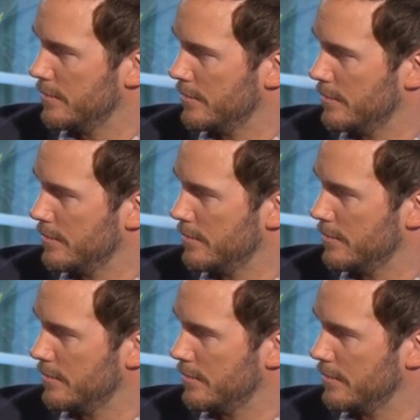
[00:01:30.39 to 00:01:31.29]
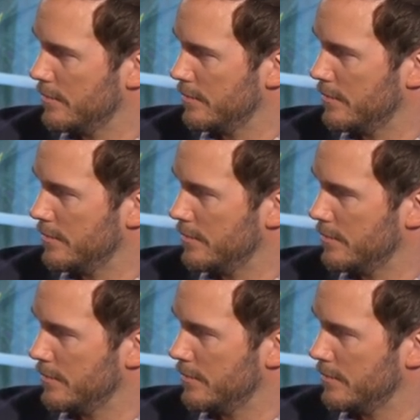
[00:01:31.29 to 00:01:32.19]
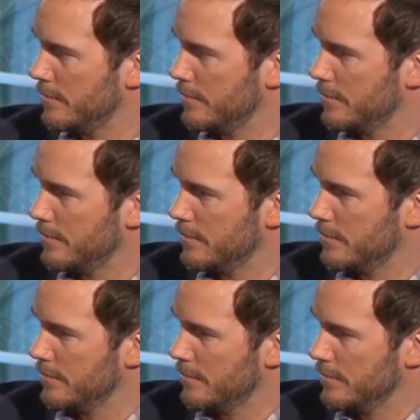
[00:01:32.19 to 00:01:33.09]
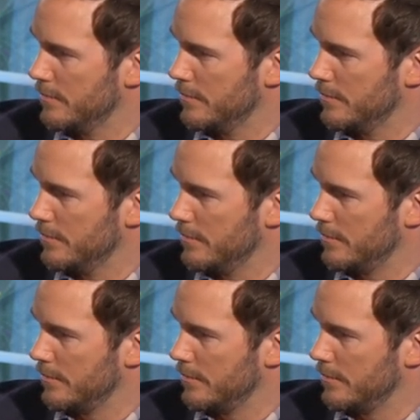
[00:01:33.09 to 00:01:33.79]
(silent)